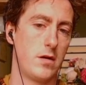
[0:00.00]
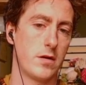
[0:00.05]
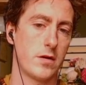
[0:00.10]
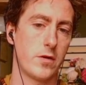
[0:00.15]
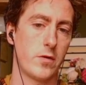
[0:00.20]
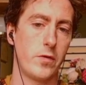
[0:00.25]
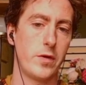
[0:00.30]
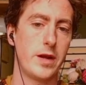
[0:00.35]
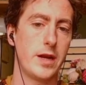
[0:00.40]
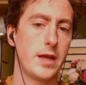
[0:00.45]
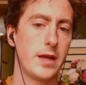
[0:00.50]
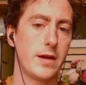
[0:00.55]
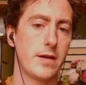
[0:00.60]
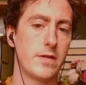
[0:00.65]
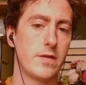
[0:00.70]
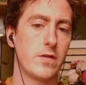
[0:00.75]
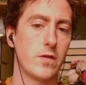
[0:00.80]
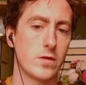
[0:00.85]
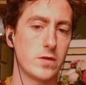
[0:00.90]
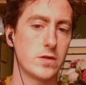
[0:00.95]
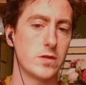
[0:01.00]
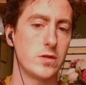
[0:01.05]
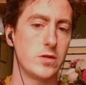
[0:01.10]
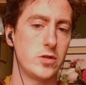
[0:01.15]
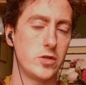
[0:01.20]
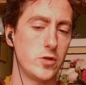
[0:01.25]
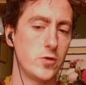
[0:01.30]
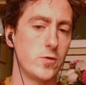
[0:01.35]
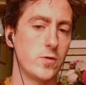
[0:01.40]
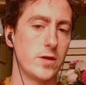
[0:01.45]
Queen here doesn't
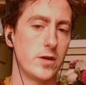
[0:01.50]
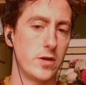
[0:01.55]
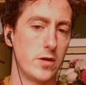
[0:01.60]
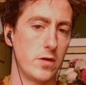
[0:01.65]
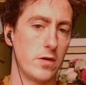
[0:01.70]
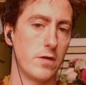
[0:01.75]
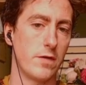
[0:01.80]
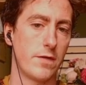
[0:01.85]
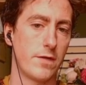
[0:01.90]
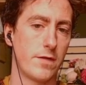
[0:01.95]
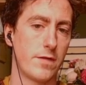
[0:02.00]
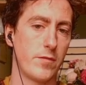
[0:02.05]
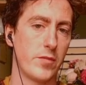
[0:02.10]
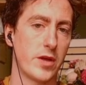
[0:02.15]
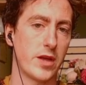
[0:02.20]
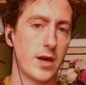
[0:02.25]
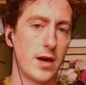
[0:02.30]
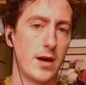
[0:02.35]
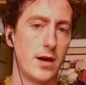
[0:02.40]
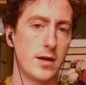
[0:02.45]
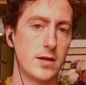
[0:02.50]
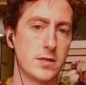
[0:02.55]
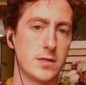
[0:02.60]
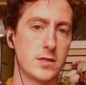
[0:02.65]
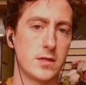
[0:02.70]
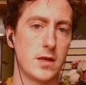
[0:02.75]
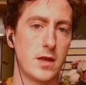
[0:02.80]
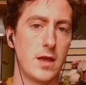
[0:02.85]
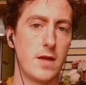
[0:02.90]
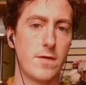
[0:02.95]
do enough,
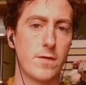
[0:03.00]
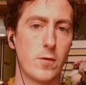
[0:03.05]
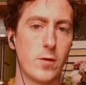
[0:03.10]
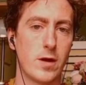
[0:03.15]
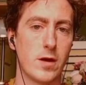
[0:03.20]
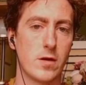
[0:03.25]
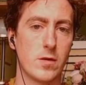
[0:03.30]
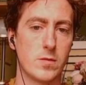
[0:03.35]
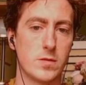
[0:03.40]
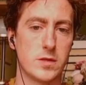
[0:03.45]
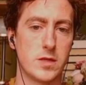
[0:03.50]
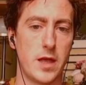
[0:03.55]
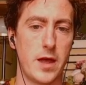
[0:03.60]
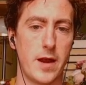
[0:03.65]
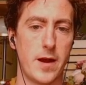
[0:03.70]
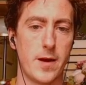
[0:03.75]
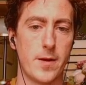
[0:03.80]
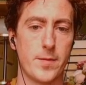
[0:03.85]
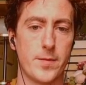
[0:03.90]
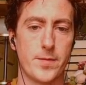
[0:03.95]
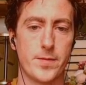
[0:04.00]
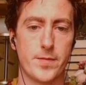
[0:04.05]
because if queen comes there,